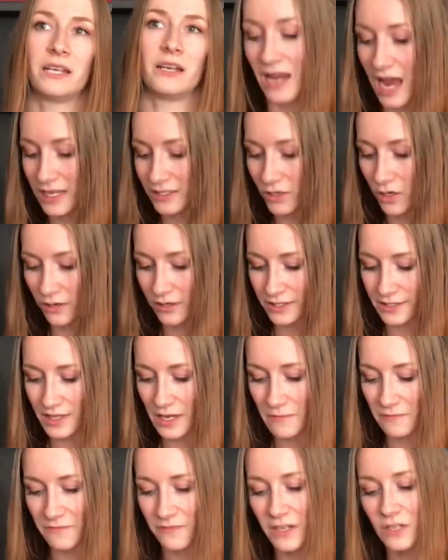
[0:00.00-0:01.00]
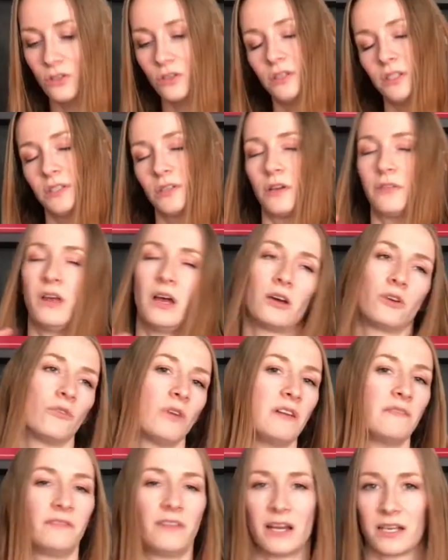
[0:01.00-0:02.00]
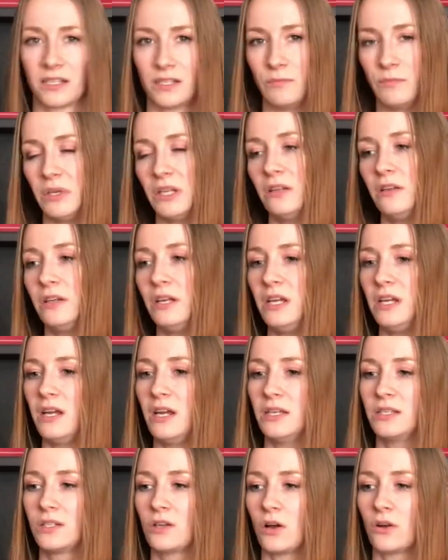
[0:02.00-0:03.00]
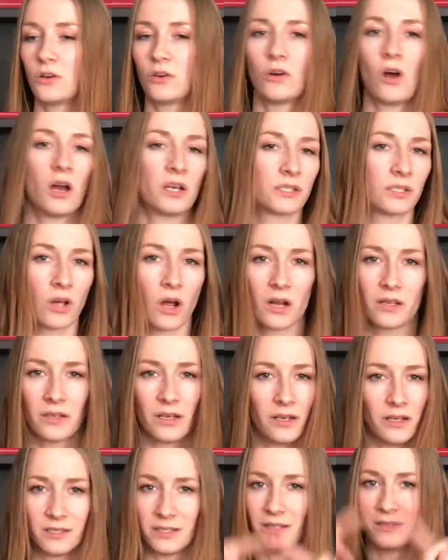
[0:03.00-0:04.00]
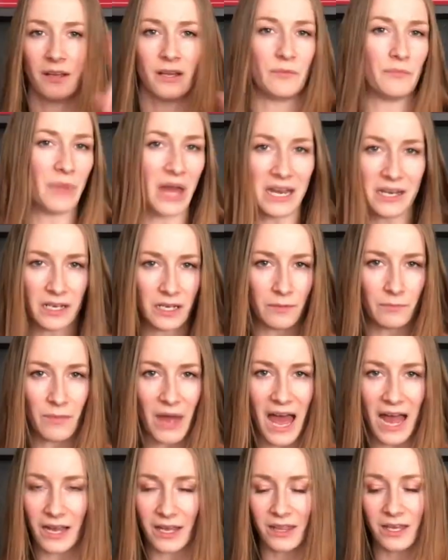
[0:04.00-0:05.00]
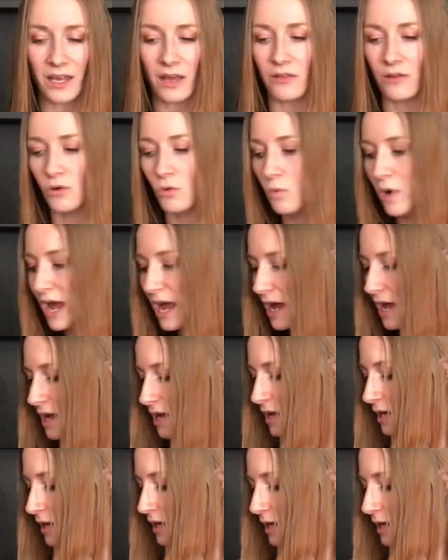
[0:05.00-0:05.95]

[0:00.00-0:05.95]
It has all the same features. It's got that great flexibility, it's got a crossguard that isn't bending back the other way,